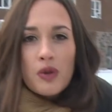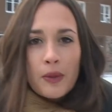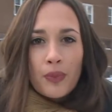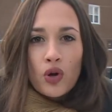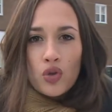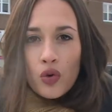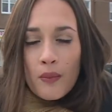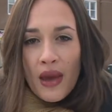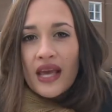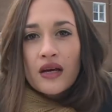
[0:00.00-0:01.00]
people who
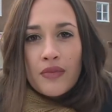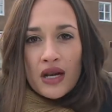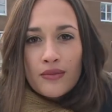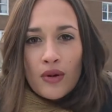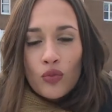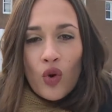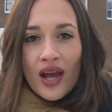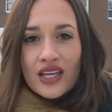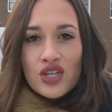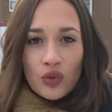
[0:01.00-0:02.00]
make minimum
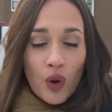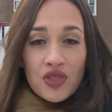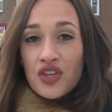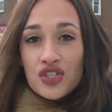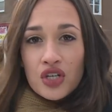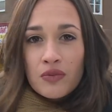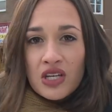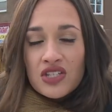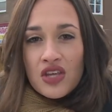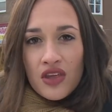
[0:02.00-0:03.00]
wage and what this could
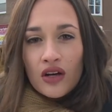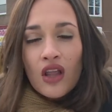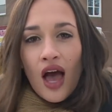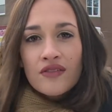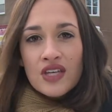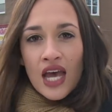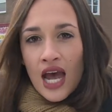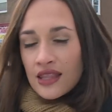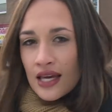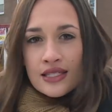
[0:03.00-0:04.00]
mean to their lives.
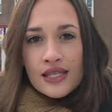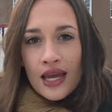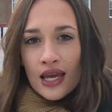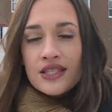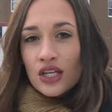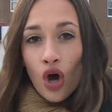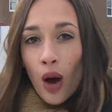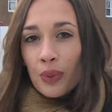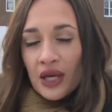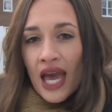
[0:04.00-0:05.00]
They say it's a
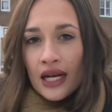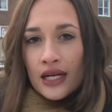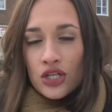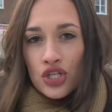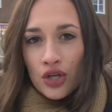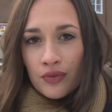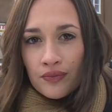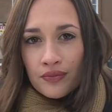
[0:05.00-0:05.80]
complicated issue.